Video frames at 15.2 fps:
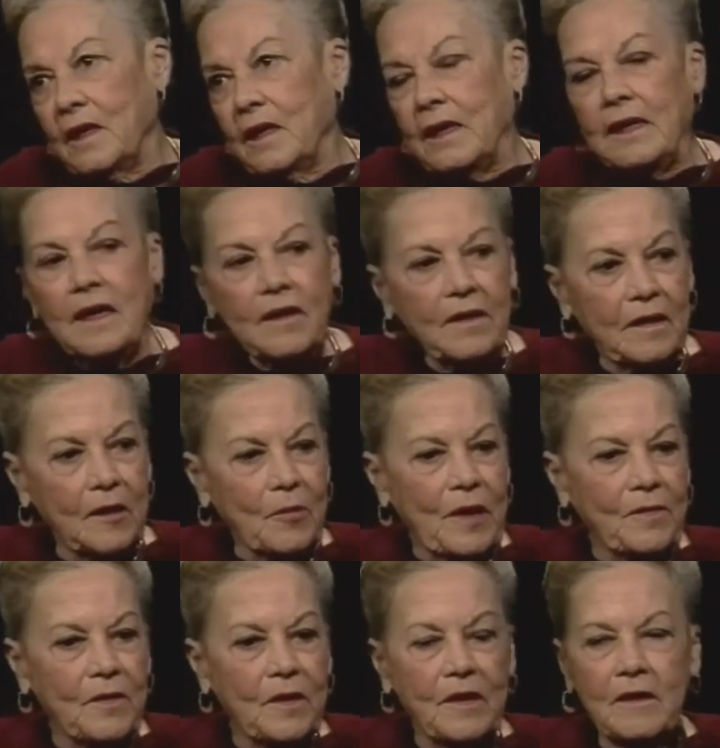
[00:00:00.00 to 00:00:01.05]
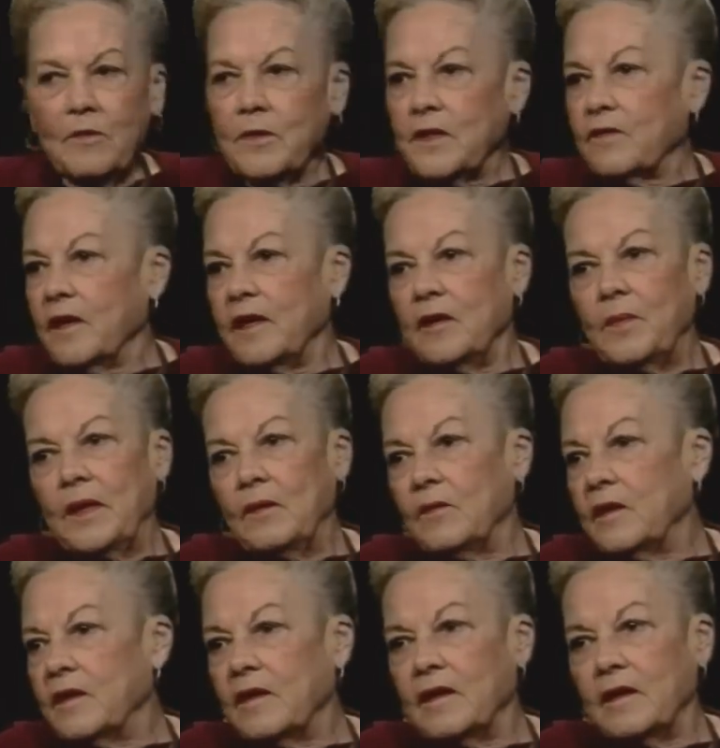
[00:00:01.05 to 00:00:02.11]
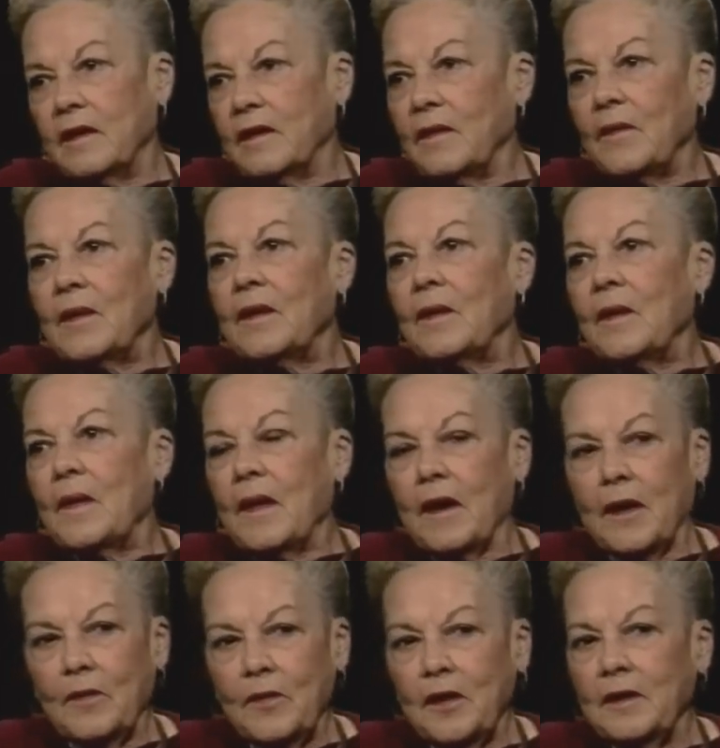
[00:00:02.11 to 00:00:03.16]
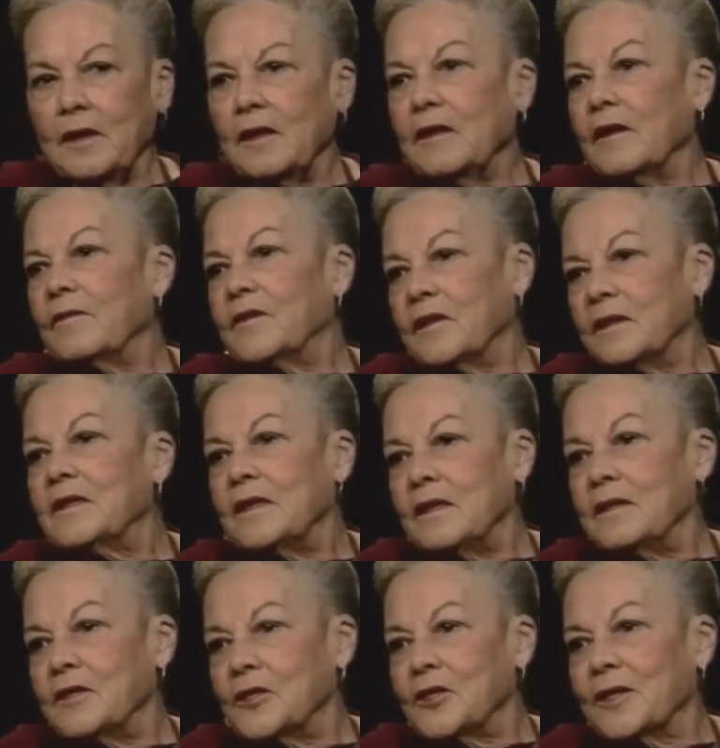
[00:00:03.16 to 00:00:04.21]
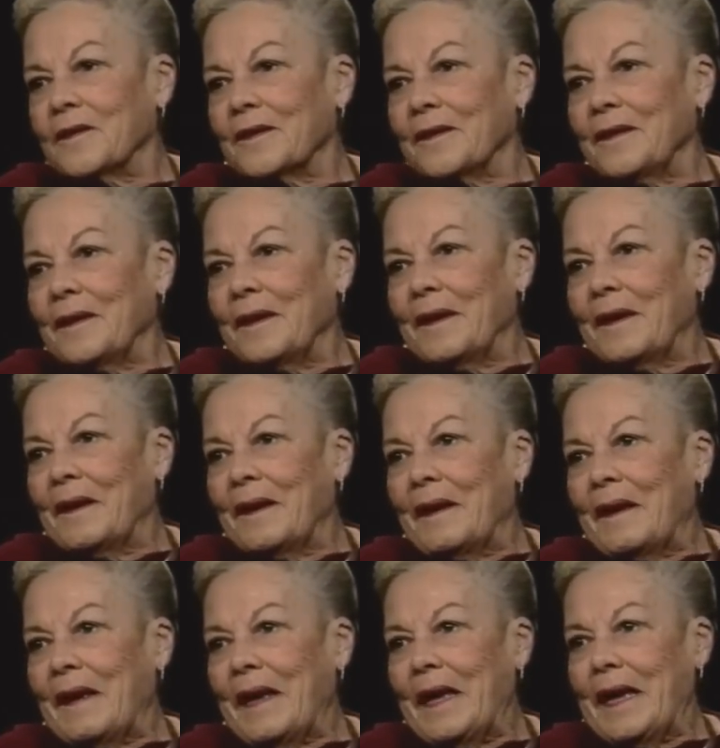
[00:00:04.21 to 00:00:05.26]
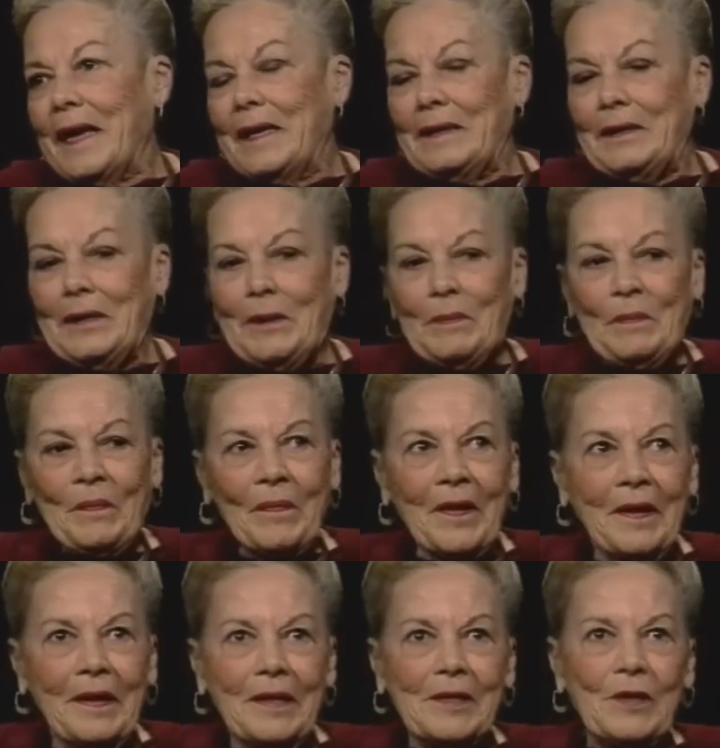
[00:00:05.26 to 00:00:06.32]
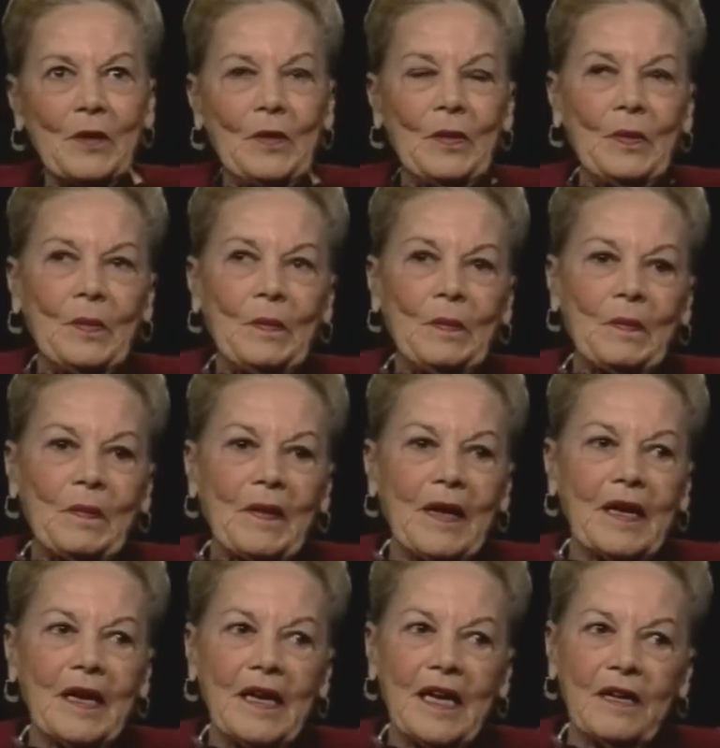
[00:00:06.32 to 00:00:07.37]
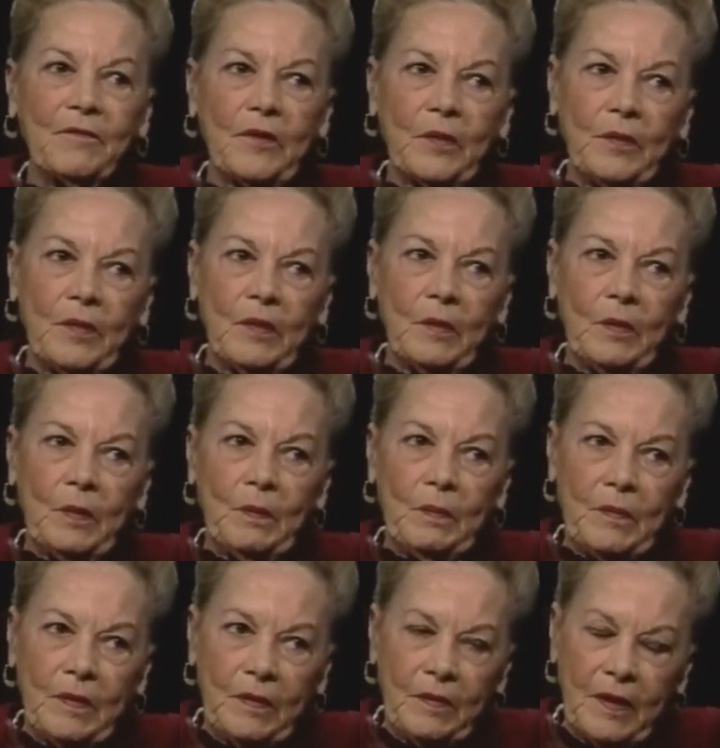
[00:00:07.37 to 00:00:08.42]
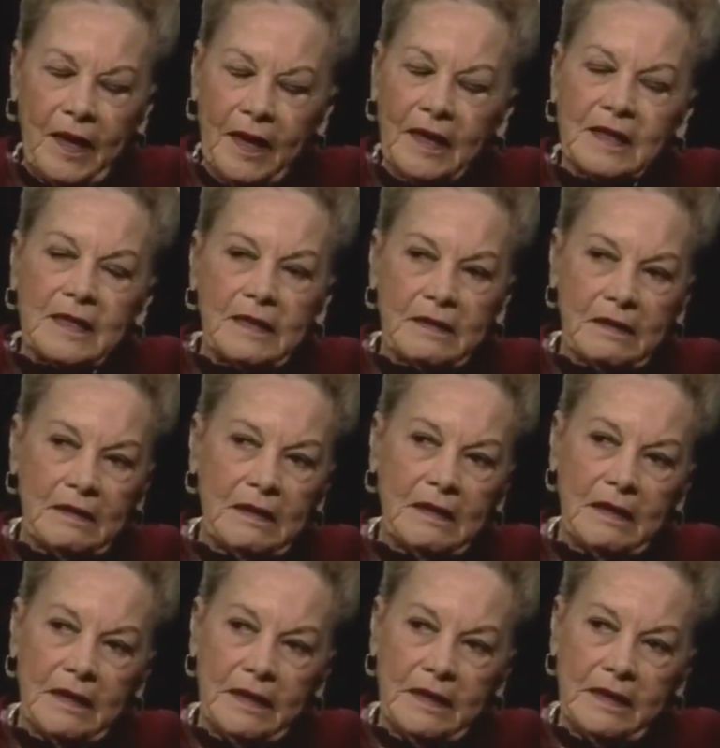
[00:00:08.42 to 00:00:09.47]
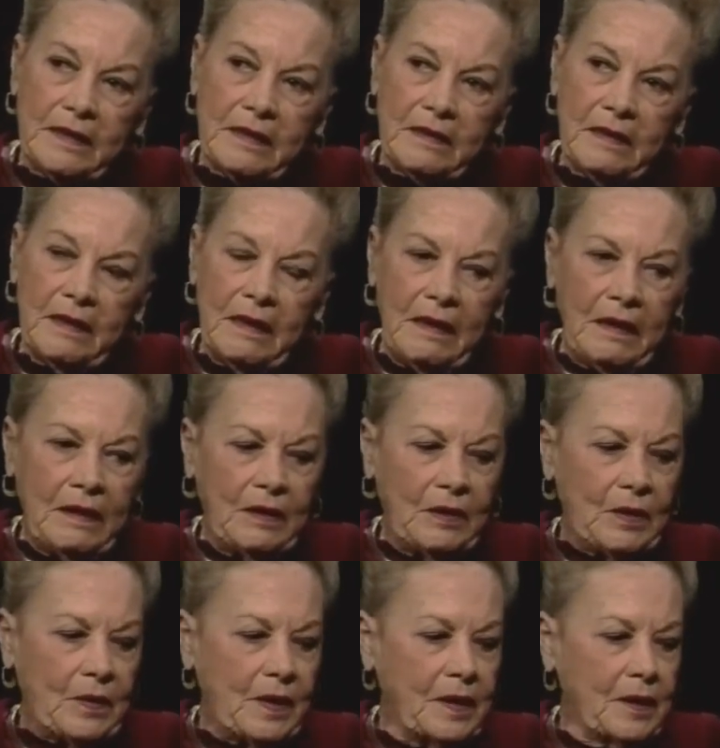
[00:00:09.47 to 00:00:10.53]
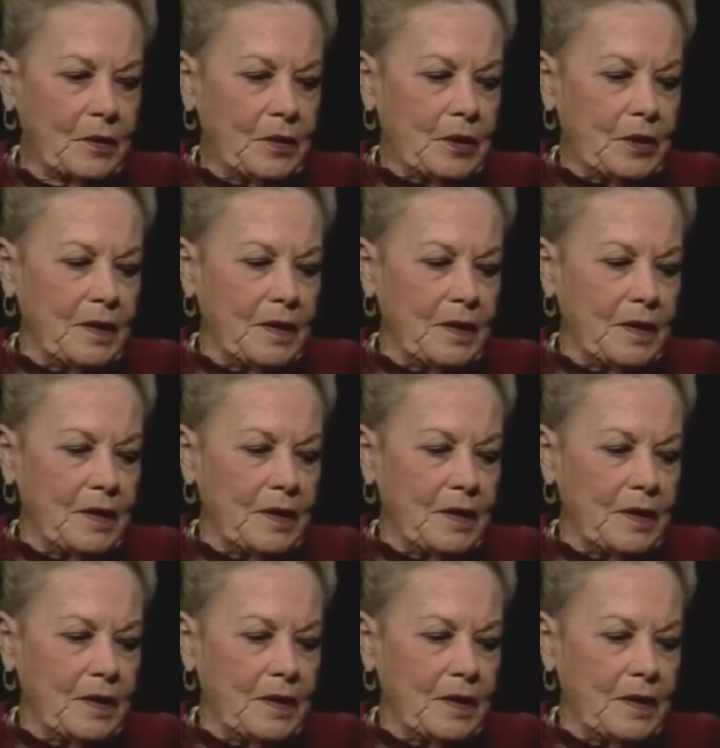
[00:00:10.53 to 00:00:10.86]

nothing. My father was right about one thing. I really love to teach. Mm -hmm. And um, so, and I had excellent colleagues. You know, Iowa,